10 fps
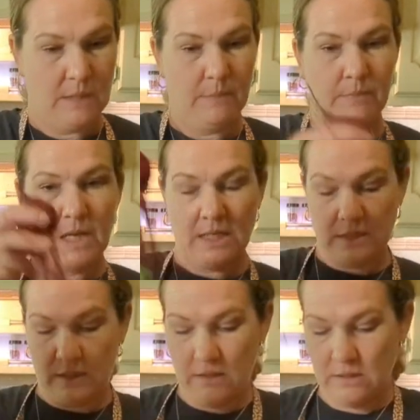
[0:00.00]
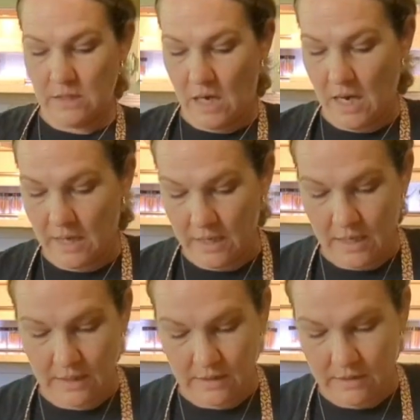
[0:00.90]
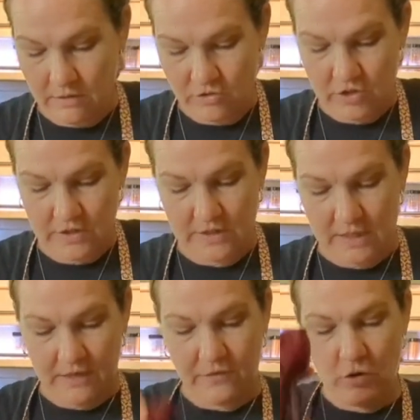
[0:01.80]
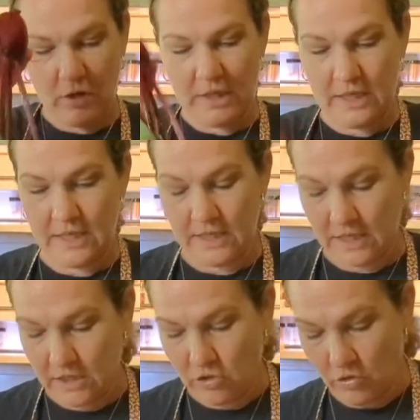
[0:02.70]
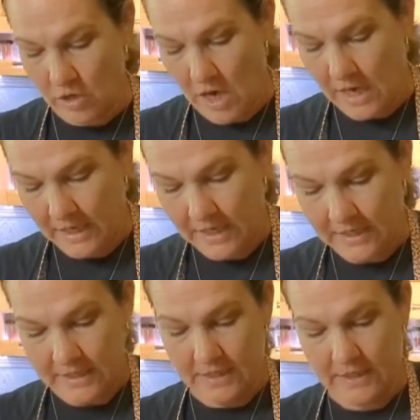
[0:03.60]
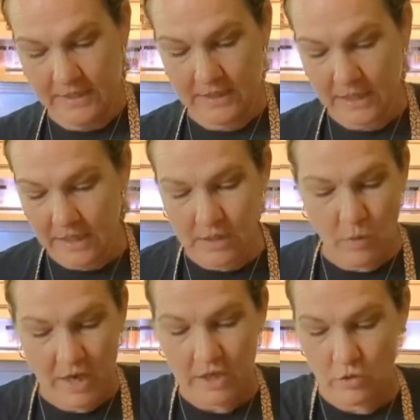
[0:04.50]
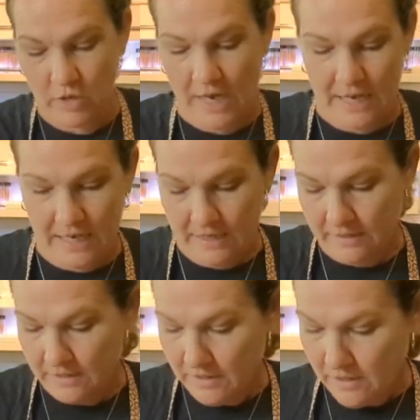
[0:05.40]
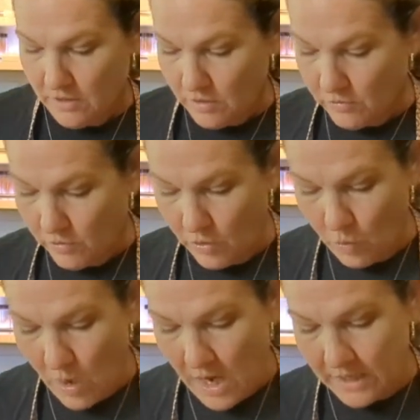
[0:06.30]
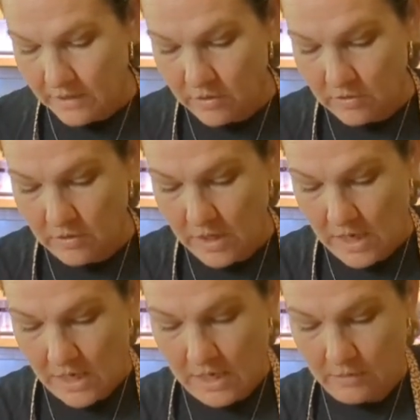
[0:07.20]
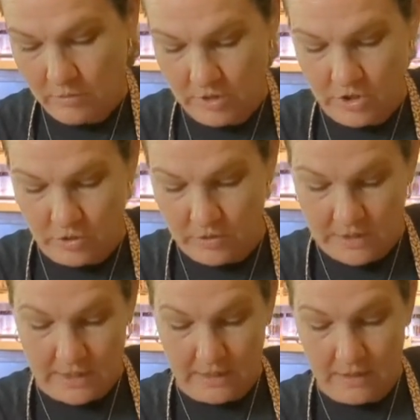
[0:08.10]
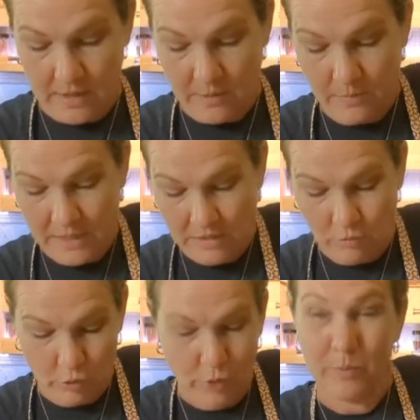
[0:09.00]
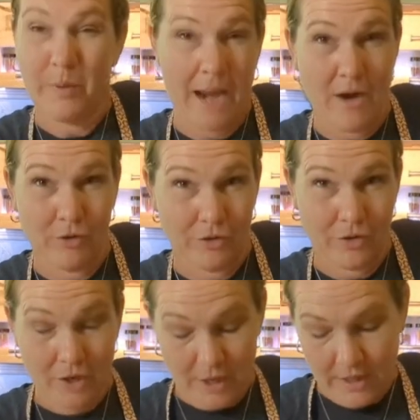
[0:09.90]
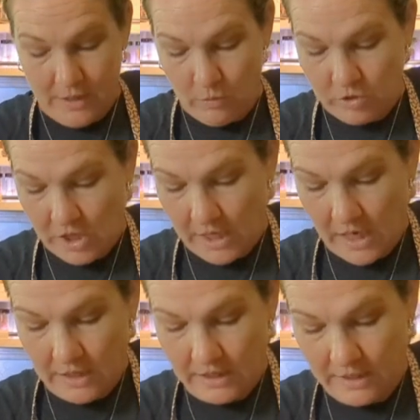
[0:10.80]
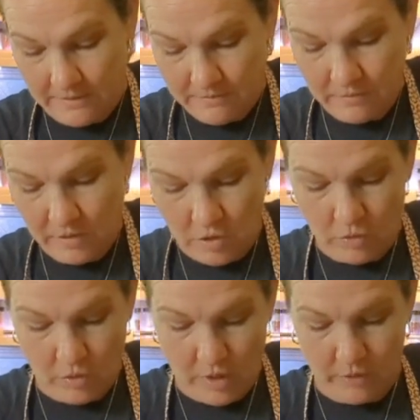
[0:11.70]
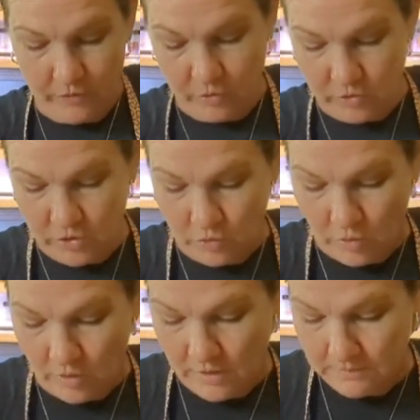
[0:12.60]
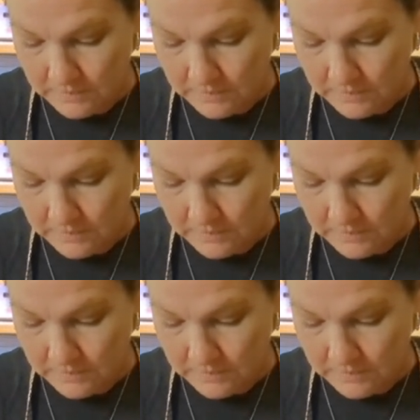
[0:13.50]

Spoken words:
but just if you can get it in your diet any way you can. For a while, I was using beetroot powder, which I got at a local health food store.